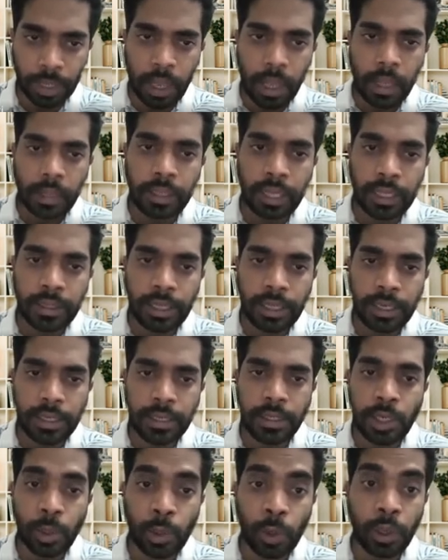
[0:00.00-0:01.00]
Then there
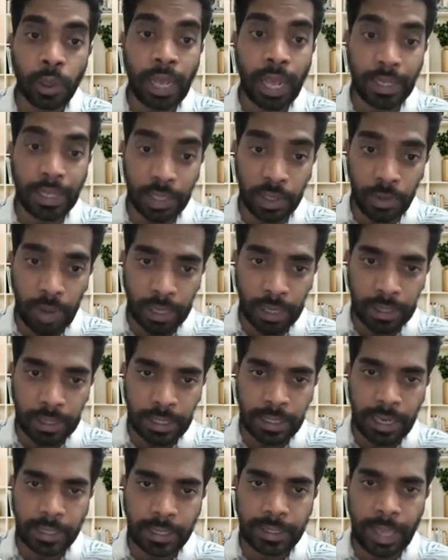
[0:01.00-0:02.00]
is nucleic acid
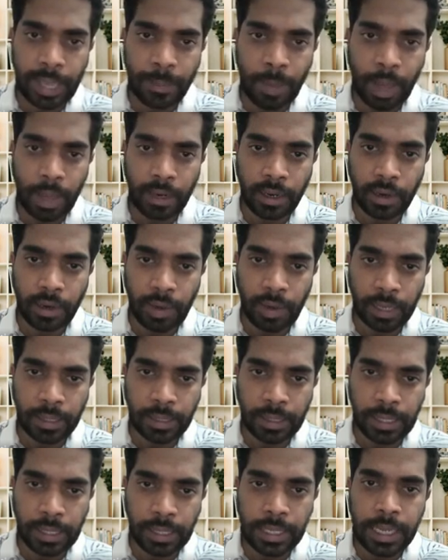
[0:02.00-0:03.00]
vaccine like mRNA
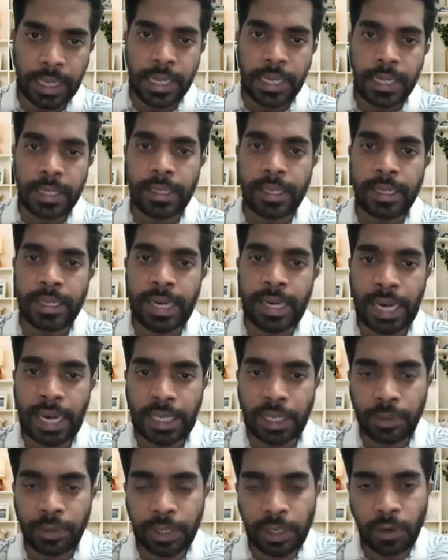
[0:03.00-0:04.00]
vaccine. The
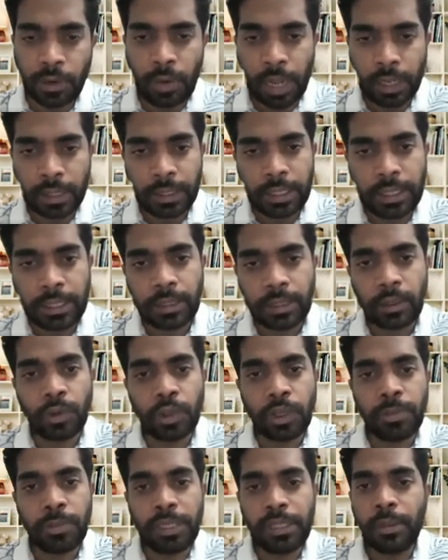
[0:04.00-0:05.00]
inactivated vaccine
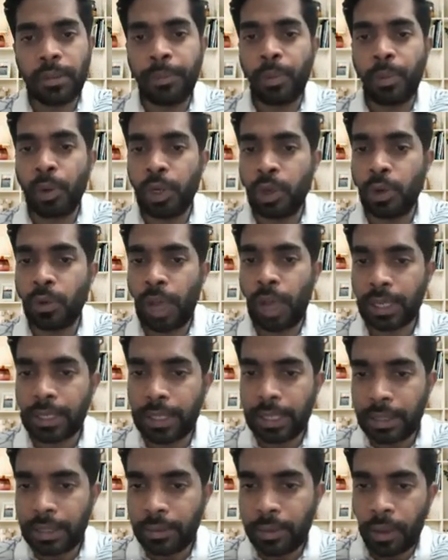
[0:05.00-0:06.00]
could be the polio
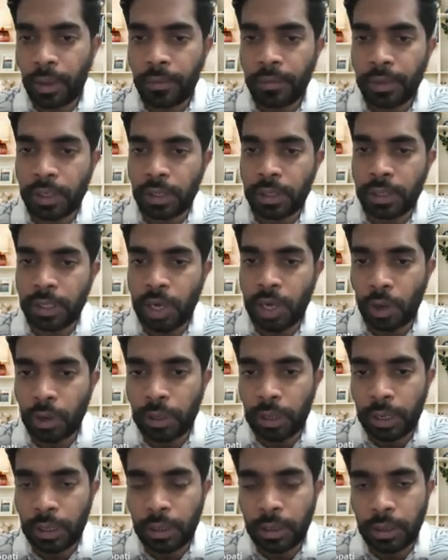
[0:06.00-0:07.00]
vaccine, which is
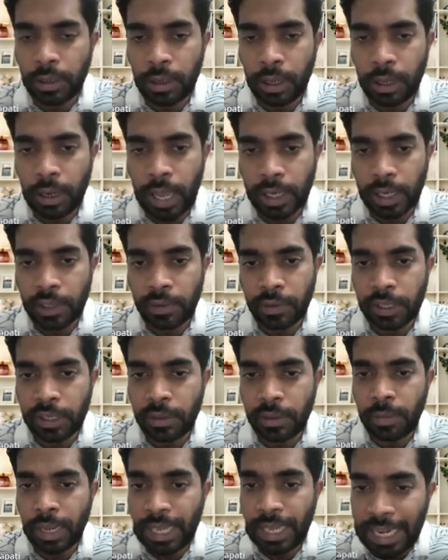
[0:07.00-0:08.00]

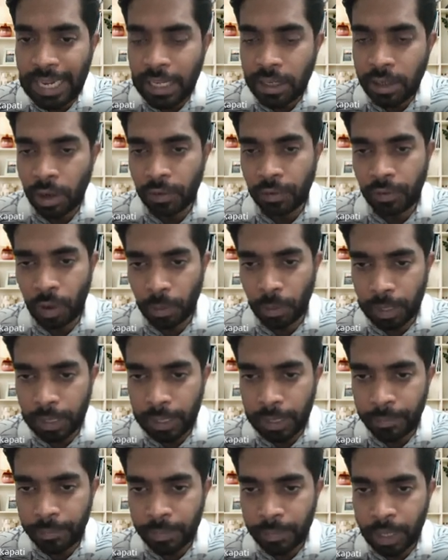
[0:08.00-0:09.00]
inactivated by heat or
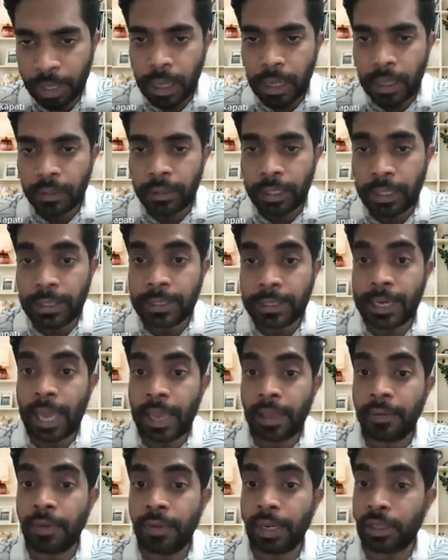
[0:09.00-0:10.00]
formalin. There is
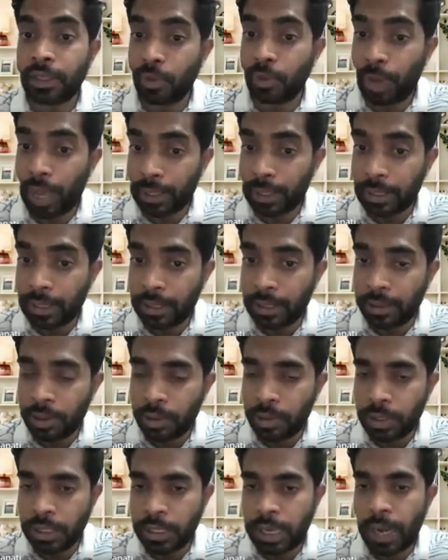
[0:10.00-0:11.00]
live vector vaccine
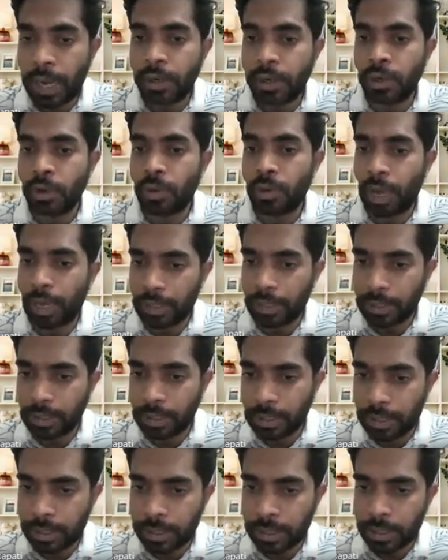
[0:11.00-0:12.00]
using
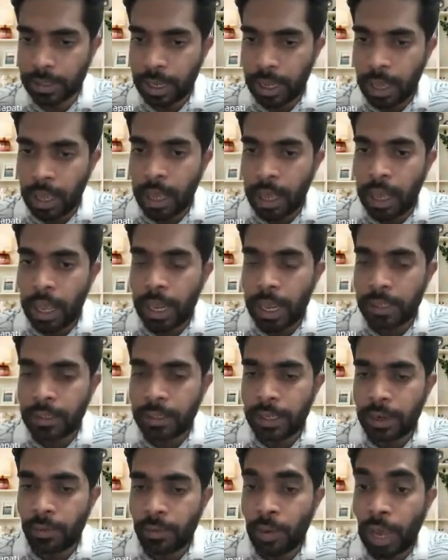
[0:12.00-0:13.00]
adenoviruses. And
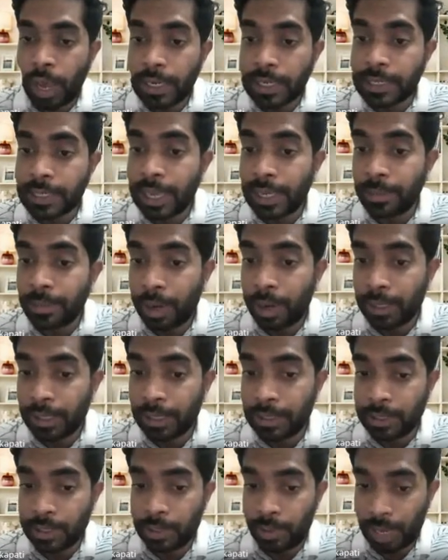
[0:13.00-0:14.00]
there are virus-like
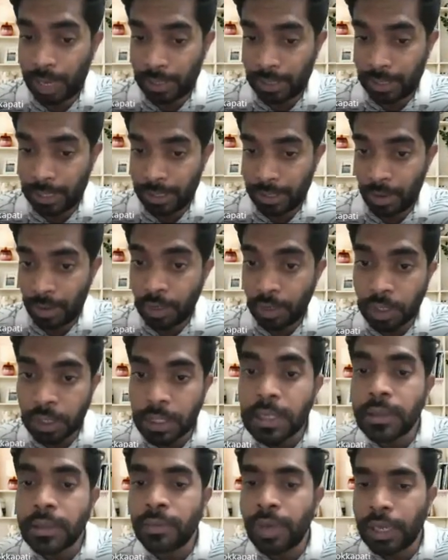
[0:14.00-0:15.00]
particles vaccine, which
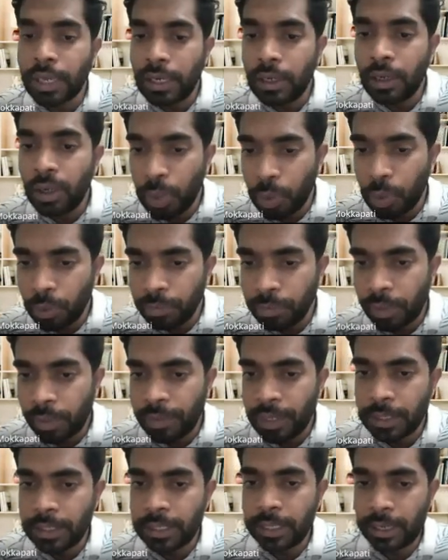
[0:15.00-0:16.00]
is very new.
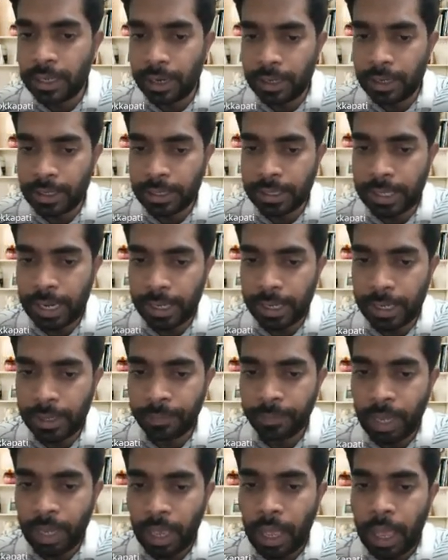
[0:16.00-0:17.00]
We are still understanding.
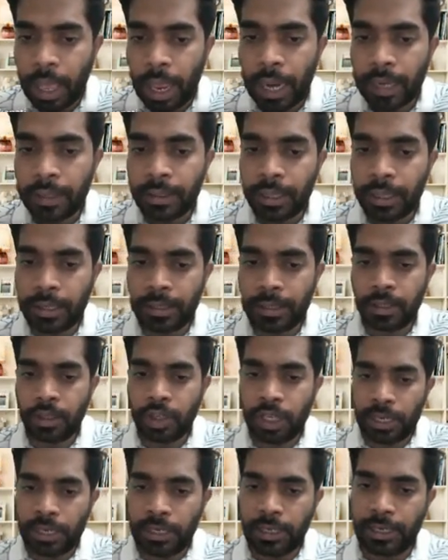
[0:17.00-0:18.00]
And there is
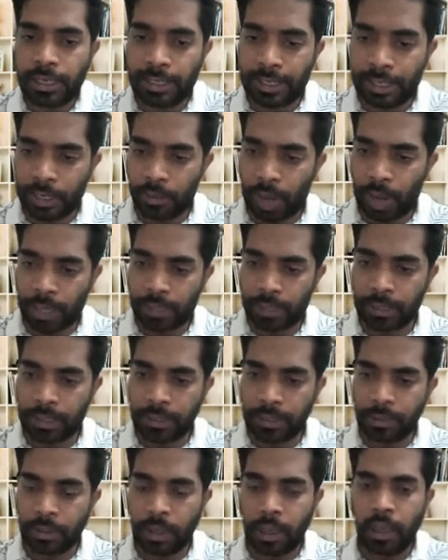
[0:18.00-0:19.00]
gene-deleted
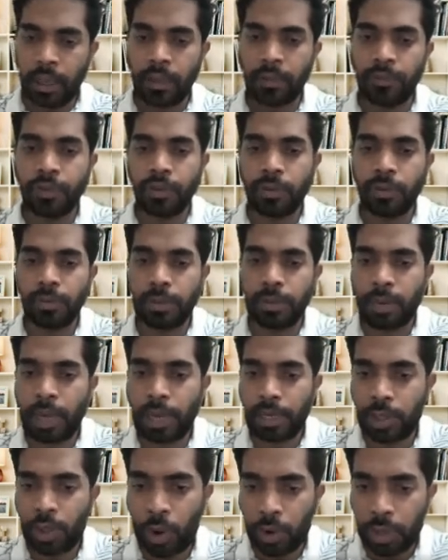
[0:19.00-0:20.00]
vaccine. If you remember,
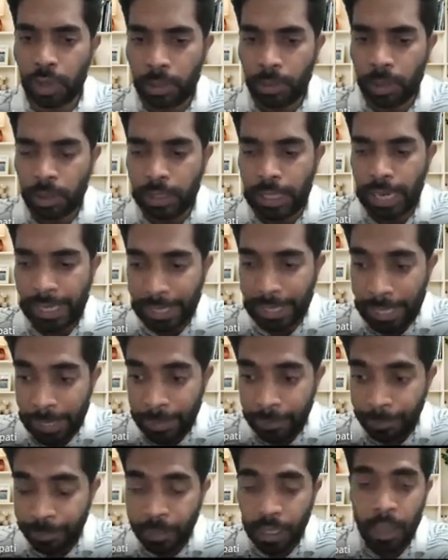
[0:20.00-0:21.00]
I talked about dengue.